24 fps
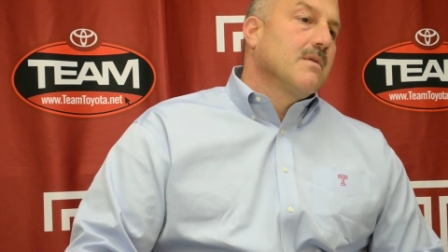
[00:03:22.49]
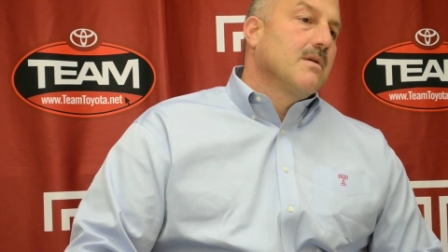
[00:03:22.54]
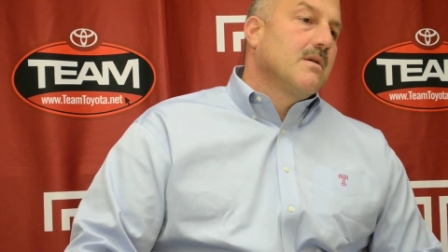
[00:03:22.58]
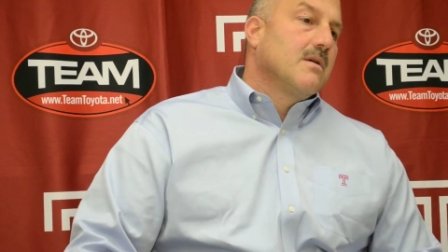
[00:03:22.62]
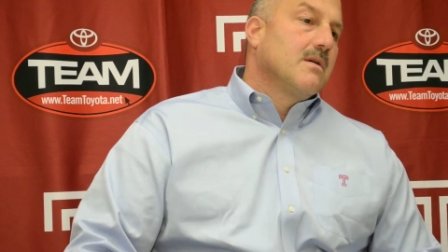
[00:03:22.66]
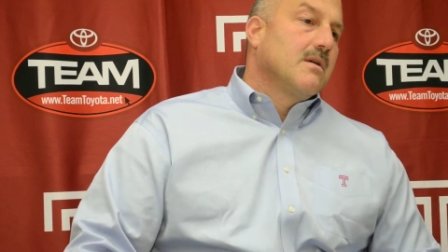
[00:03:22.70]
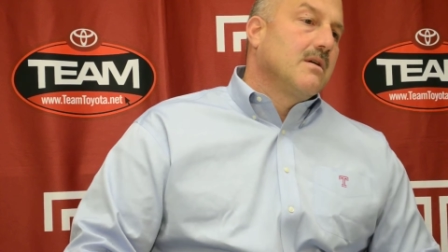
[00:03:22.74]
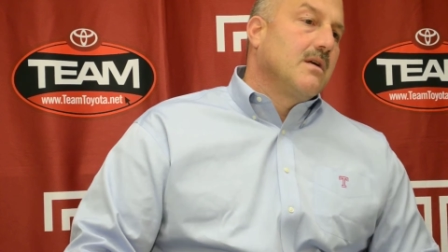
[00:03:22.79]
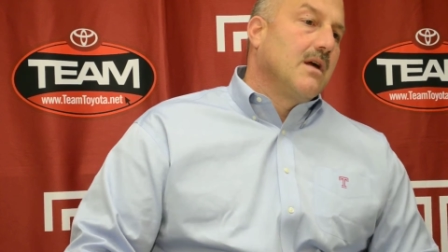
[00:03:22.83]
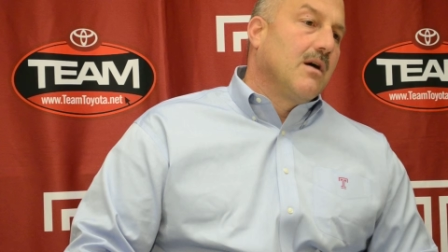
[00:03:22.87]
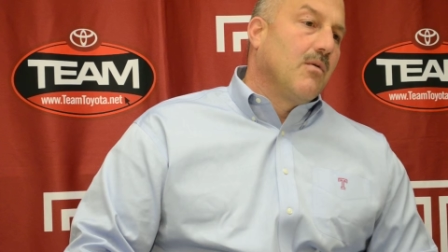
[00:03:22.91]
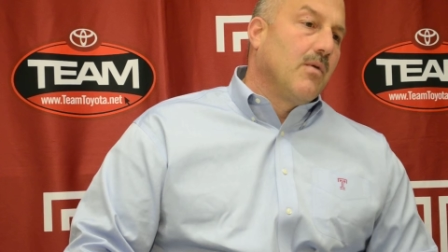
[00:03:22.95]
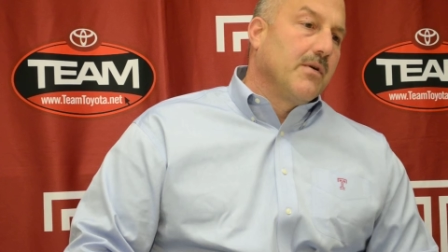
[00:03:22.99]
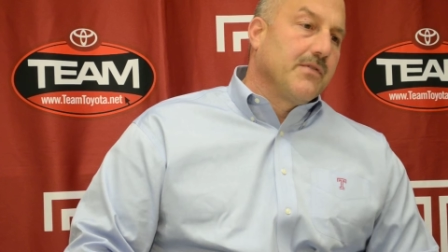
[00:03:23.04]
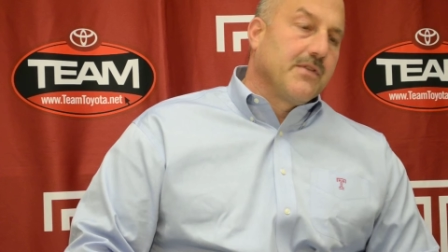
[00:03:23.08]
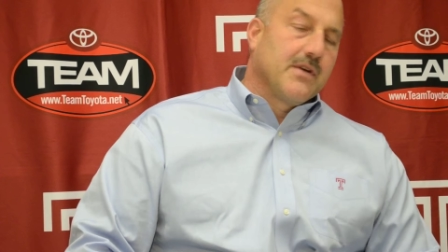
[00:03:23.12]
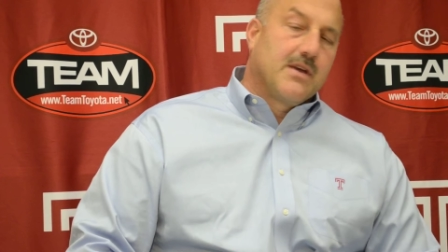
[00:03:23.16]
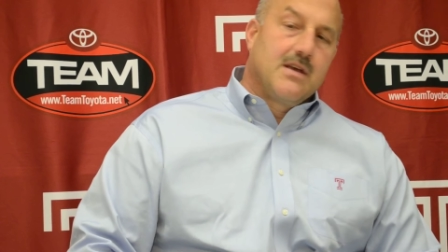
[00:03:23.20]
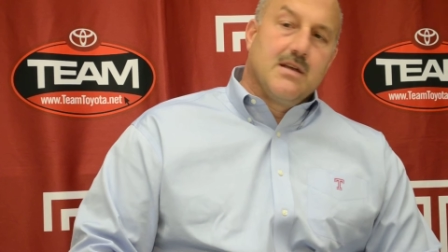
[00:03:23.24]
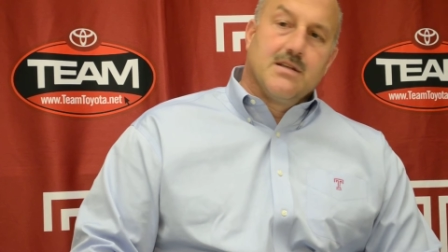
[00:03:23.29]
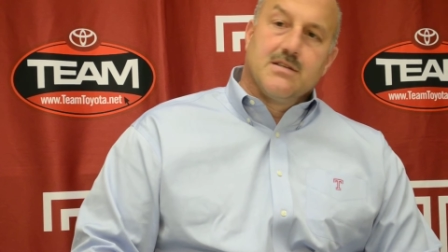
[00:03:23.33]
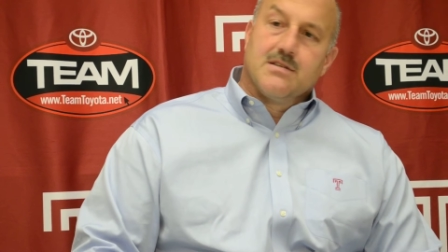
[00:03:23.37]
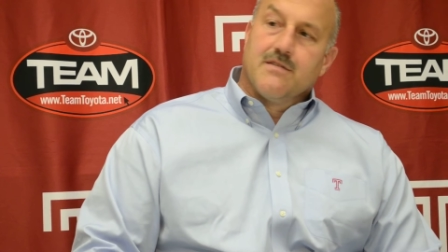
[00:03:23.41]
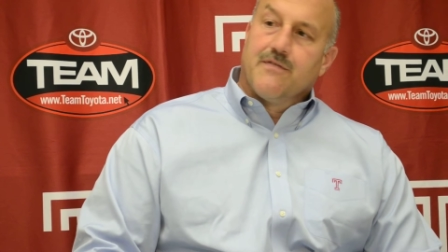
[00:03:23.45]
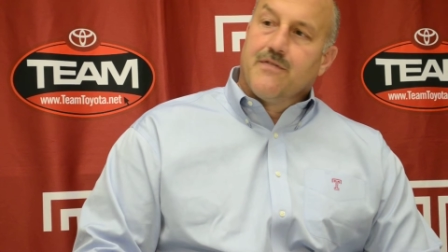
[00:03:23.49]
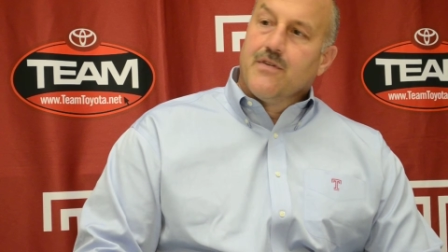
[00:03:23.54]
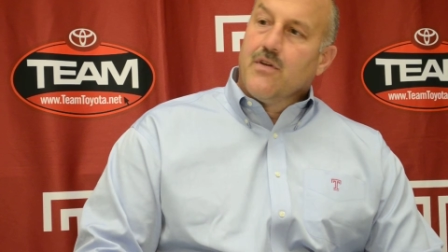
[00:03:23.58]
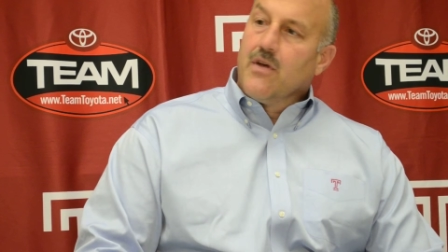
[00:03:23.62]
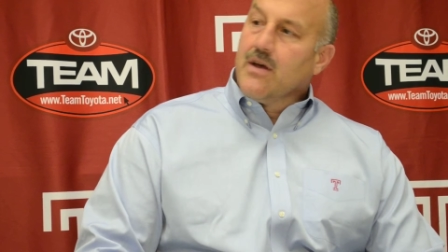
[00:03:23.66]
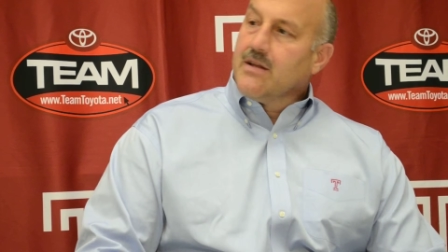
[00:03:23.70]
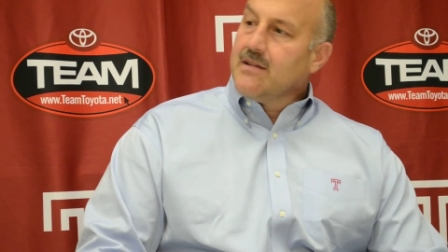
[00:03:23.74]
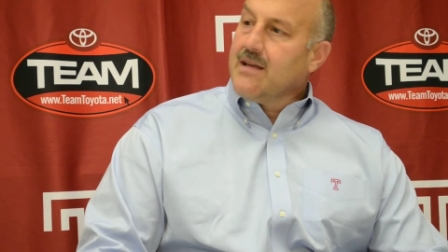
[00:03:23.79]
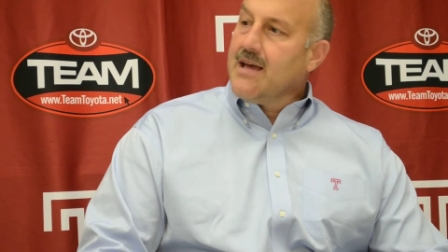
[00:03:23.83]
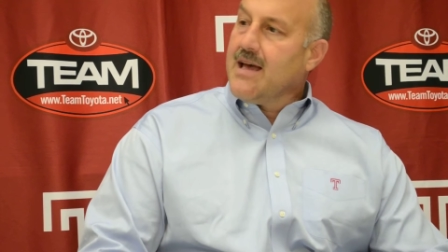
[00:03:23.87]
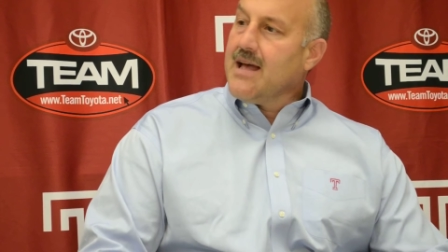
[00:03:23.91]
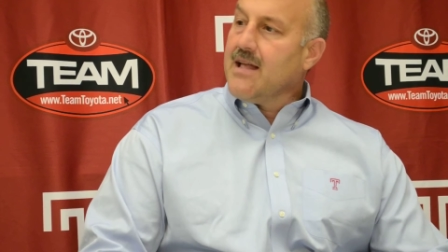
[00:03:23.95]
You know, I want the kids to feel
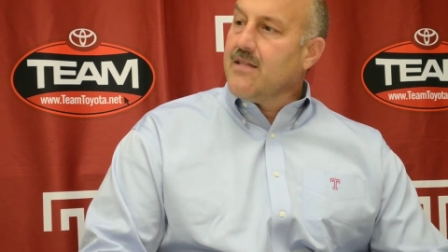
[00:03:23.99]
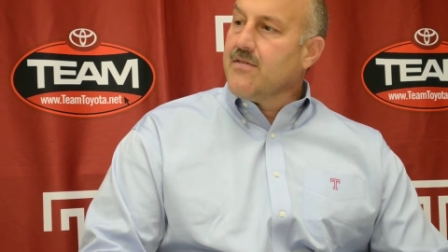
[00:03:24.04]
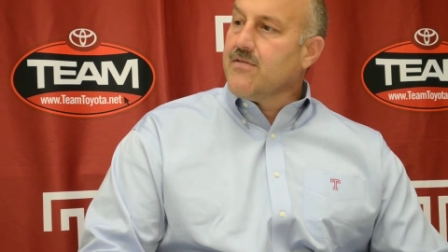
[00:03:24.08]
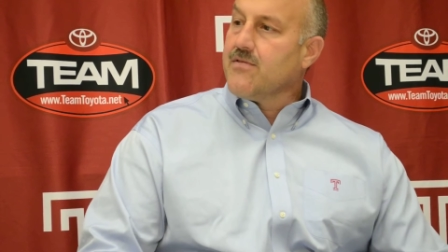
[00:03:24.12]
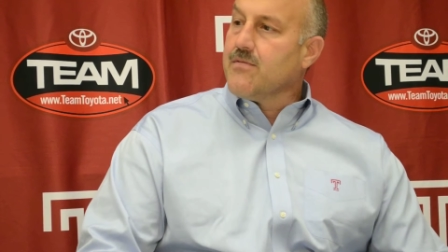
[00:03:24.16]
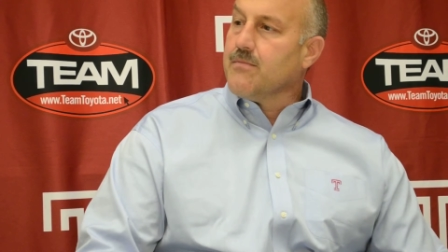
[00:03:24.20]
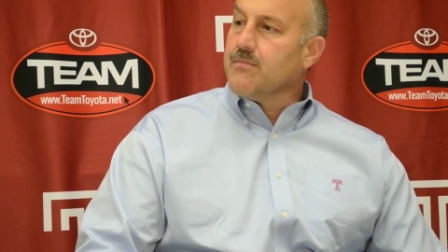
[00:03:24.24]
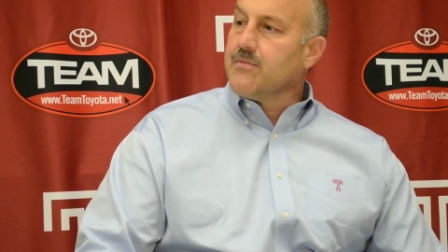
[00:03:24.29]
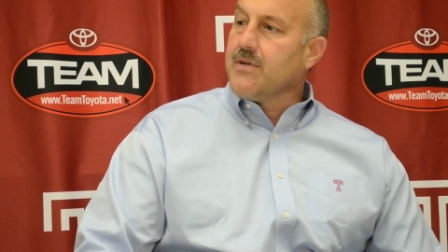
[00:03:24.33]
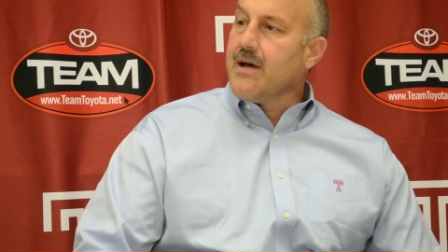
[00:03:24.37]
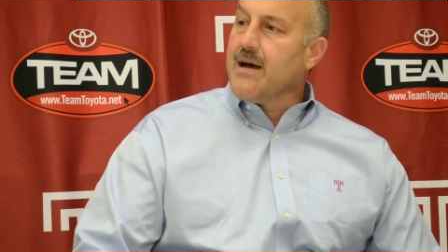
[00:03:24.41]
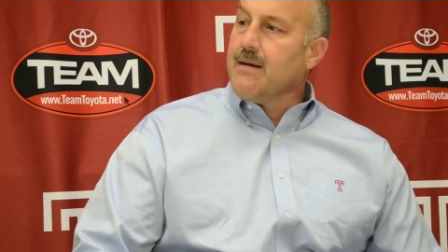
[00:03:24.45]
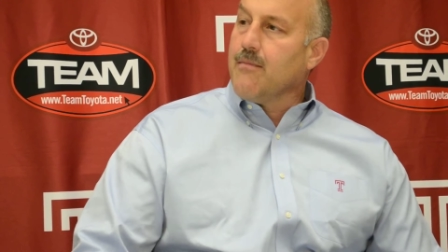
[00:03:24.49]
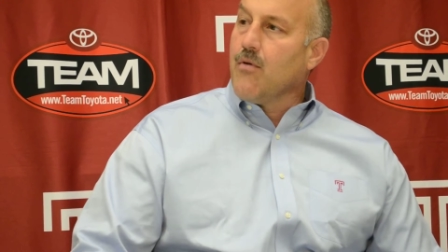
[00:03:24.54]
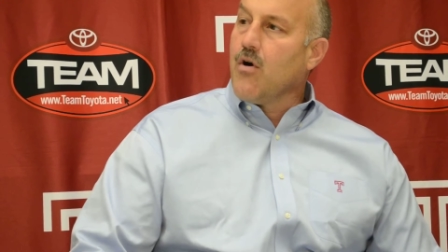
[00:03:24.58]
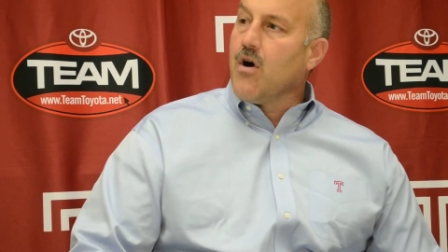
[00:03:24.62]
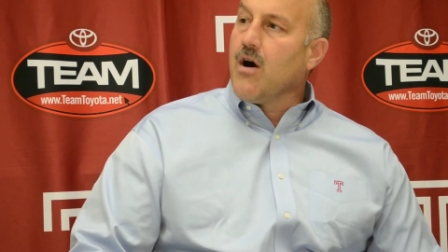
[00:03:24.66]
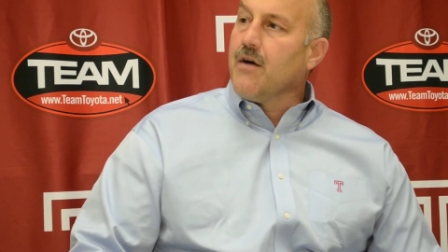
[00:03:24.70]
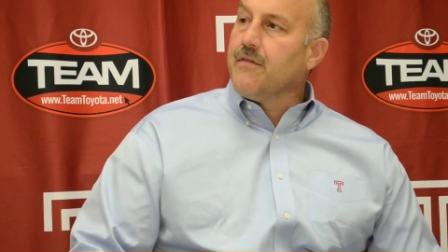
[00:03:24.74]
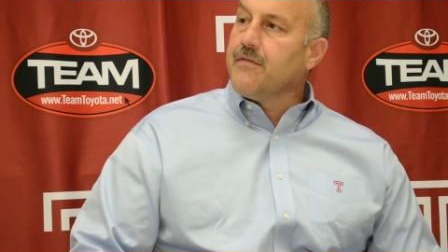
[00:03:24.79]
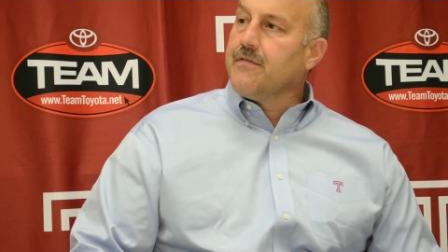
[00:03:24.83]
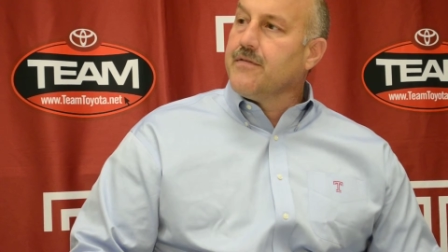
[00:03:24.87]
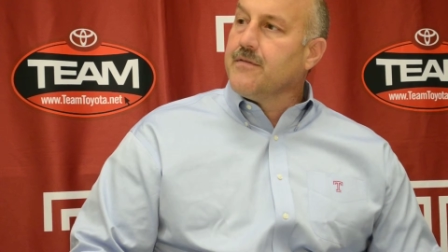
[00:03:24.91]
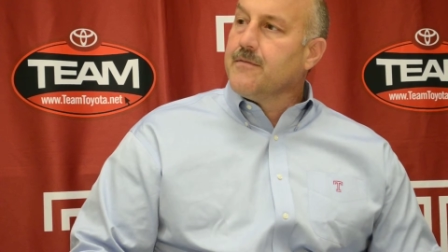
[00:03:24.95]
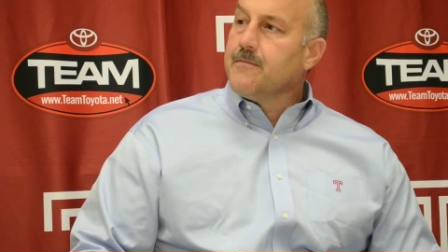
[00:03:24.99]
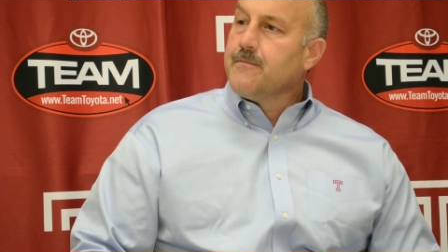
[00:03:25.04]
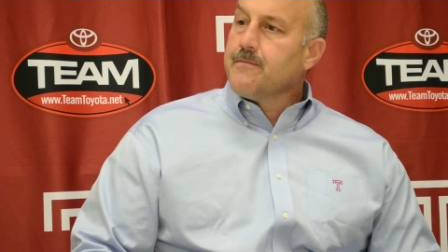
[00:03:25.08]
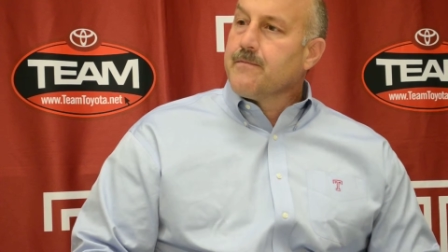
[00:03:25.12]
like they had some time off,